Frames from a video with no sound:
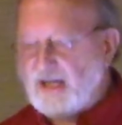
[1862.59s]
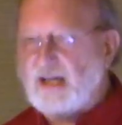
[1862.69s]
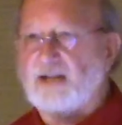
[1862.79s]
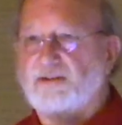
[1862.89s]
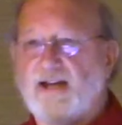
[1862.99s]

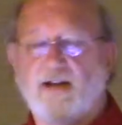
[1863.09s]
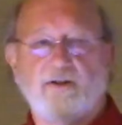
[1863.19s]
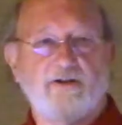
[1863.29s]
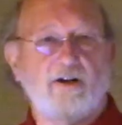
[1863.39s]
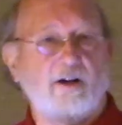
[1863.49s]
And they are
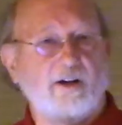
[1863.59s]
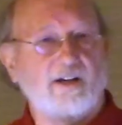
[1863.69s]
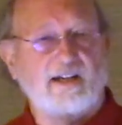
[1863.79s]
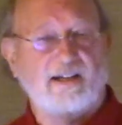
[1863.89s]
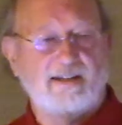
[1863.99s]

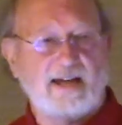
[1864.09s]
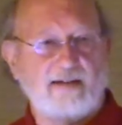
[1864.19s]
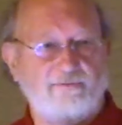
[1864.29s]
targeting that